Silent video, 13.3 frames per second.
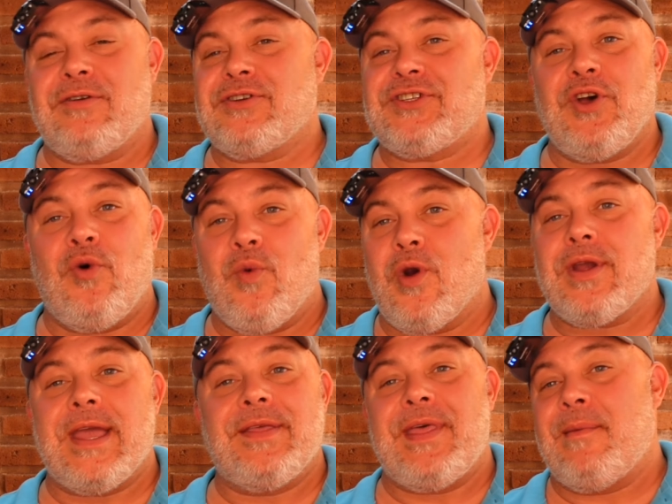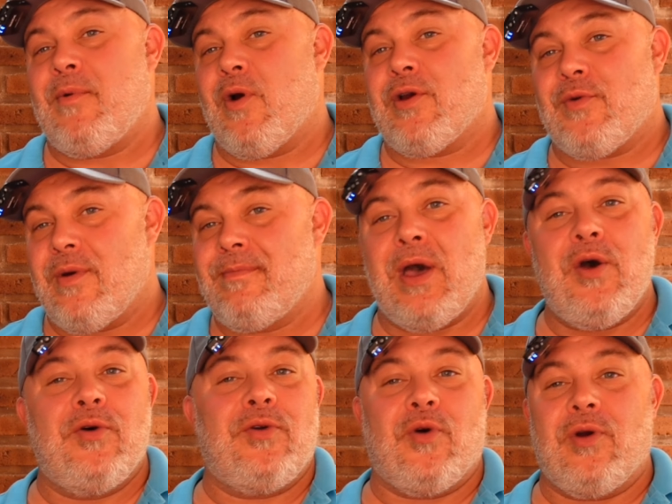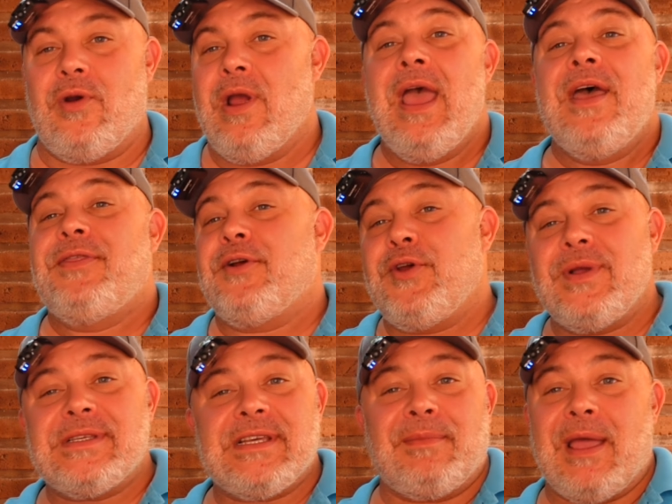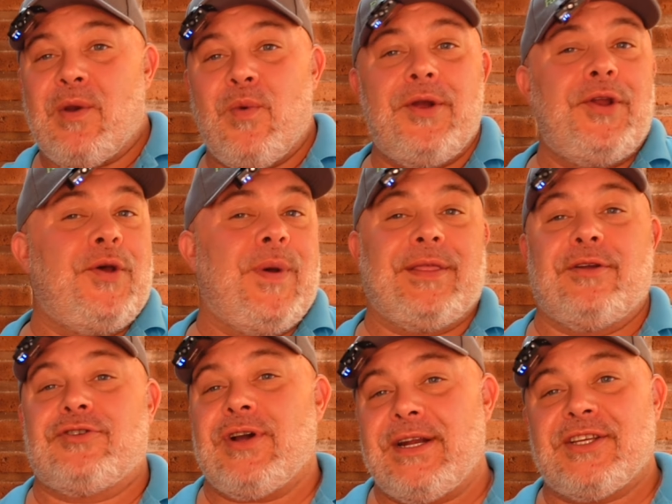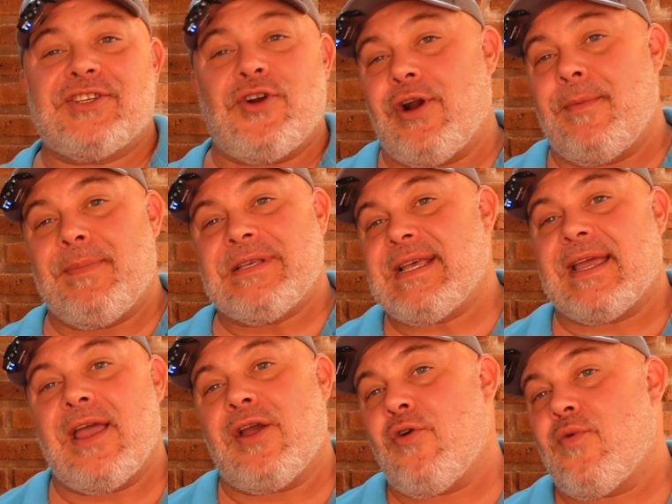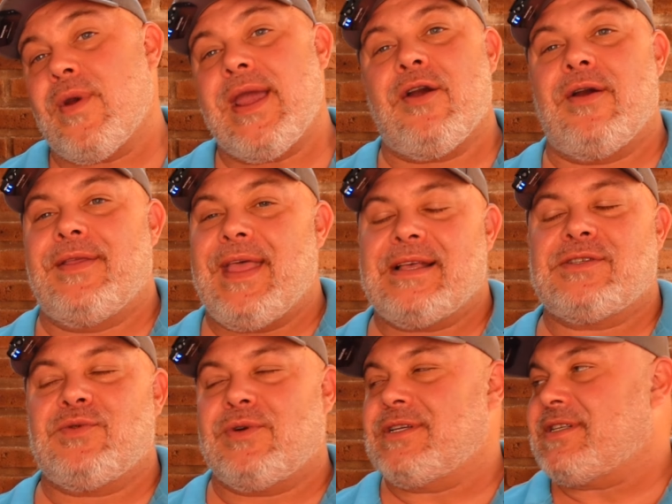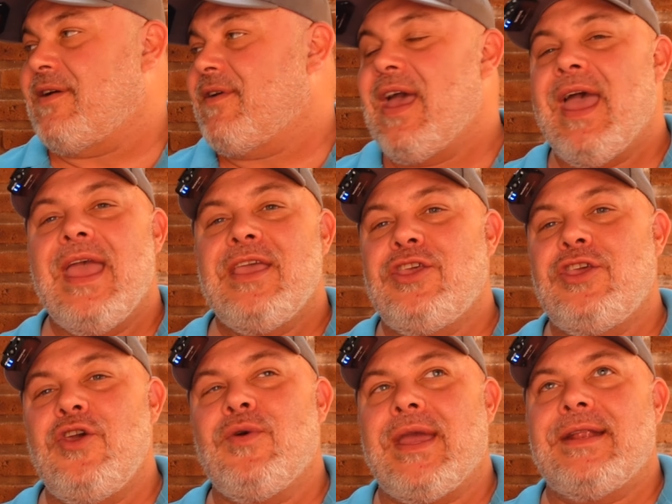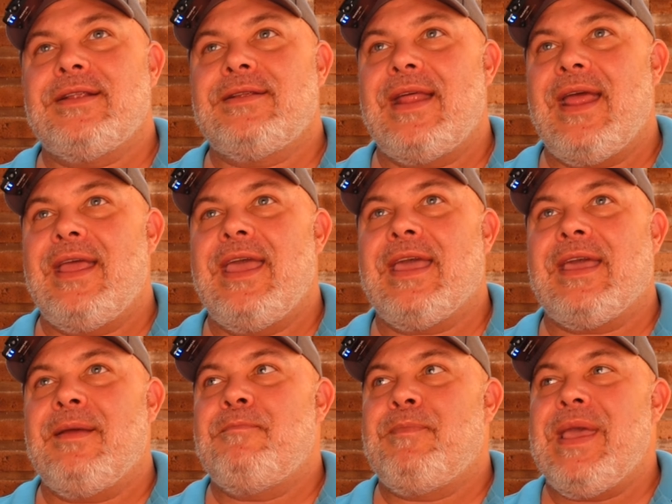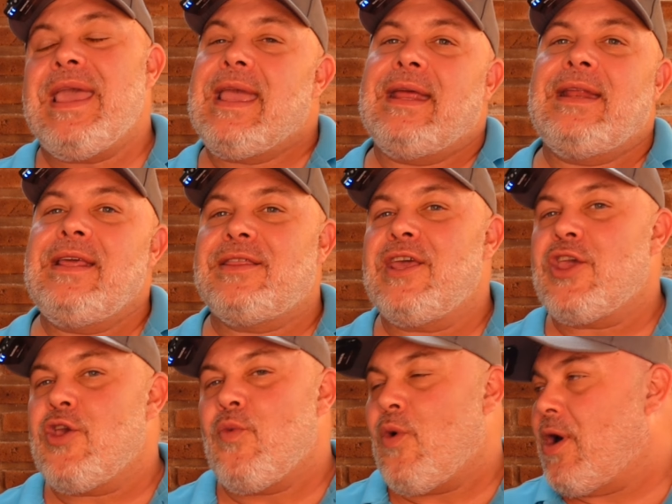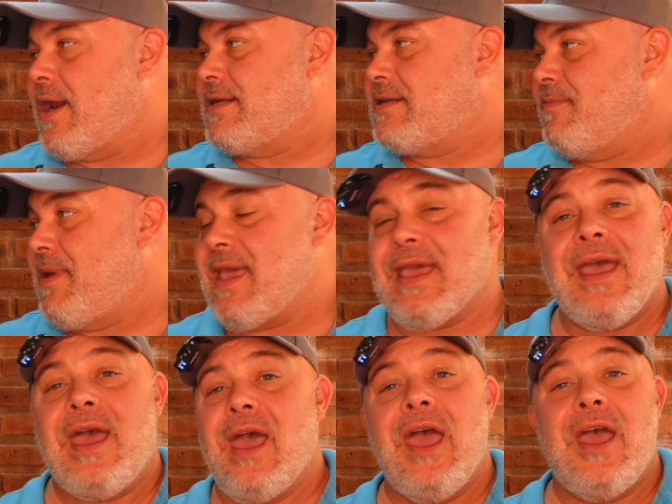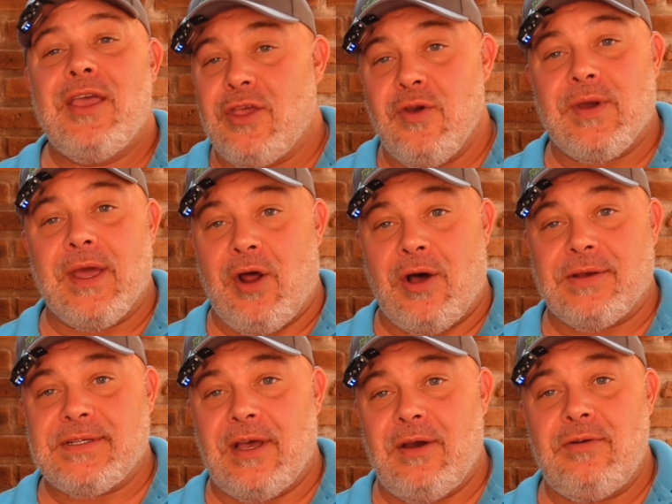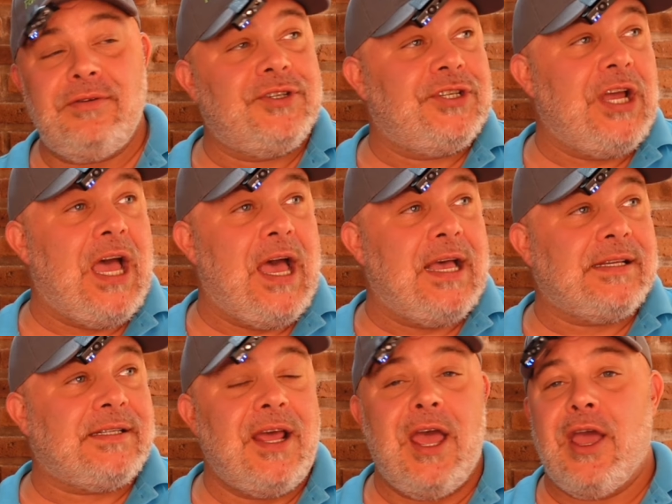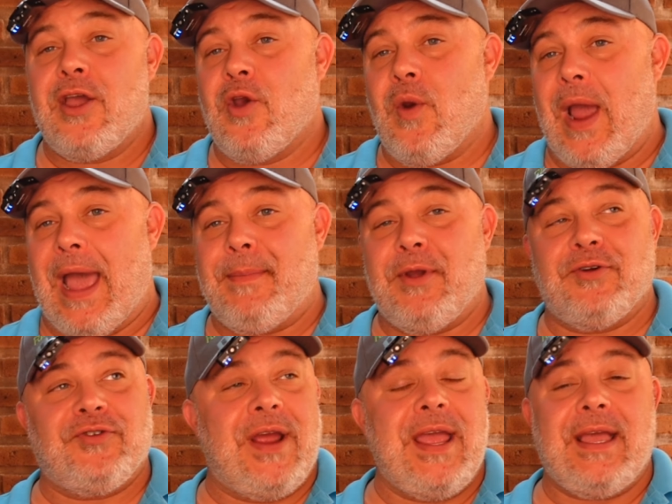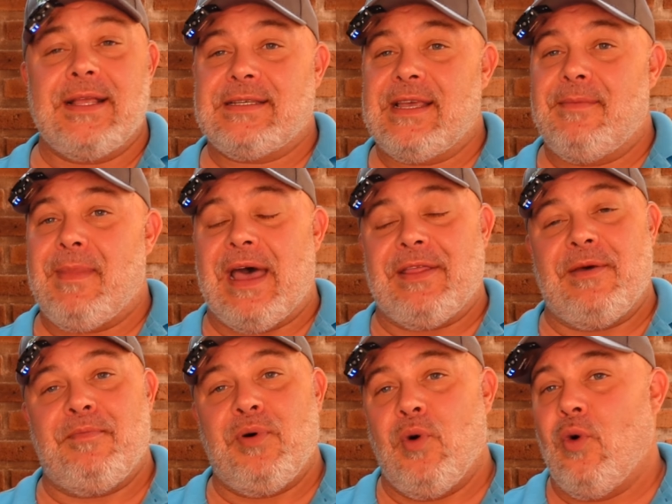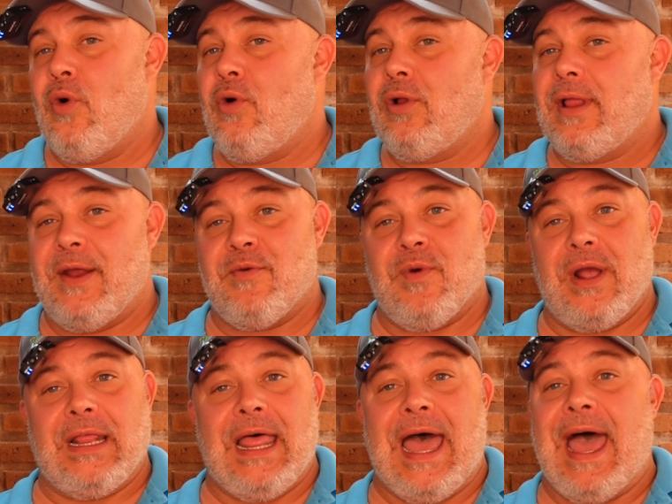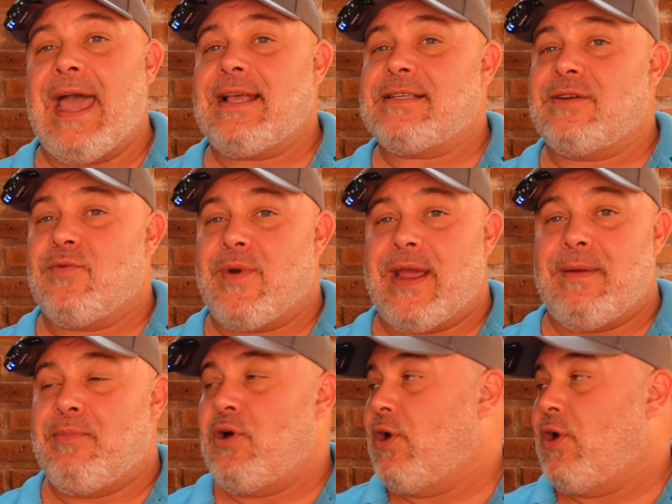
they're yeah. still working. They work remote, or they're doing something like we're doing. They're trying to start up a second career and that sort of stuff. Yeah. You can. It can be anything you want it to be. You can also just grab your drink and sit by the pool and relax and read